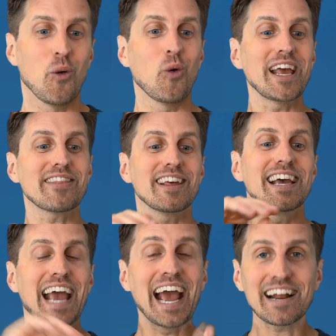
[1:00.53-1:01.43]
with
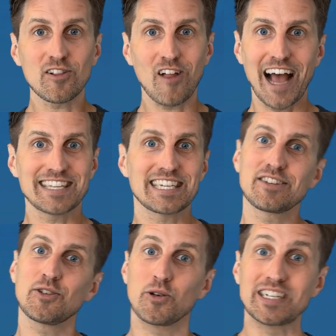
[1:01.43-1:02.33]
analyzing
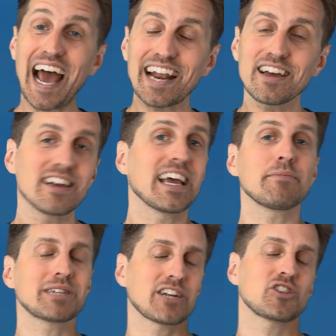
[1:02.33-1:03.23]
your data and
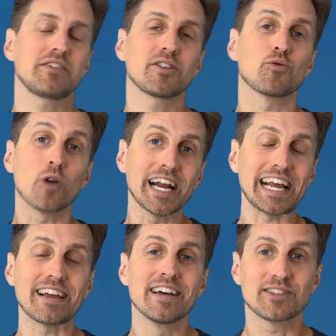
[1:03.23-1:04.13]
potentially even
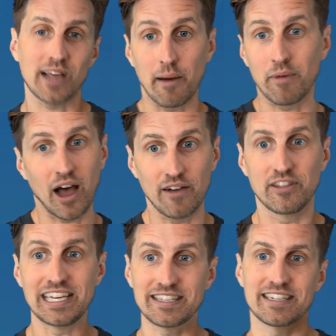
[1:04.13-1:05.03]
running some of
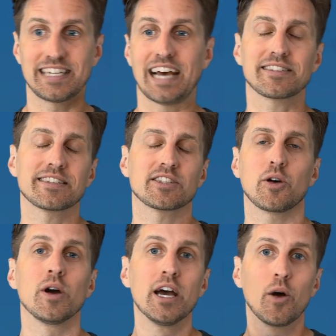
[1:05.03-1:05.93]
these tests.
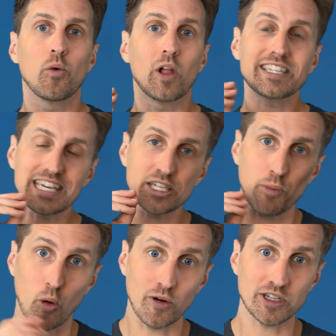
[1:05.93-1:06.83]
So let's
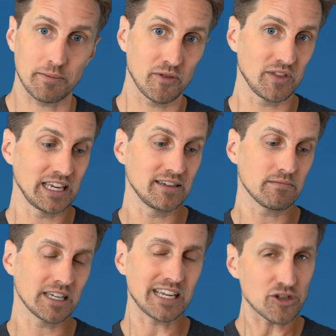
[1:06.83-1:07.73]
explore some of the
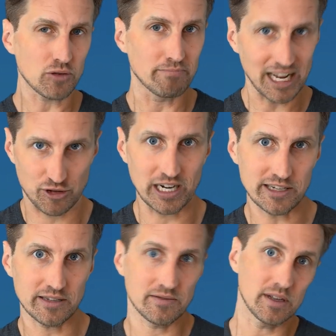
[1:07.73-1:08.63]
essential
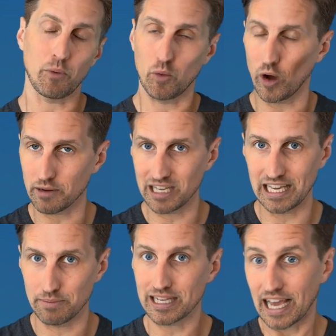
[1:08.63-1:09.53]
metrics that we want to be
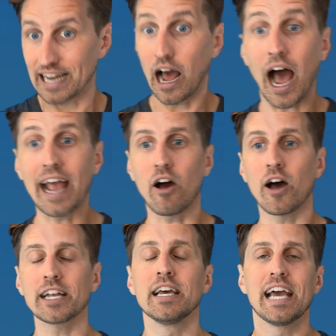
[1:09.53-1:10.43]
keeping an eye
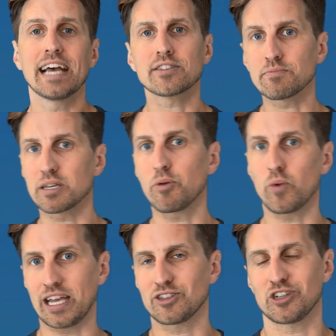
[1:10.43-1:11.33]
on and some simple
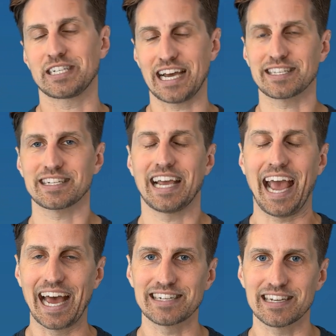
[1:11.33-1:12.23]
ways to test
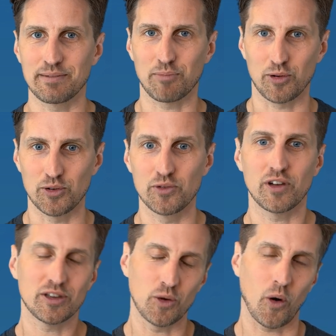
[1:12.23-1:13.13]
and improve
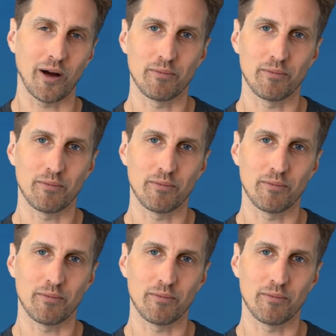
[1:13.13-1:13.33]
your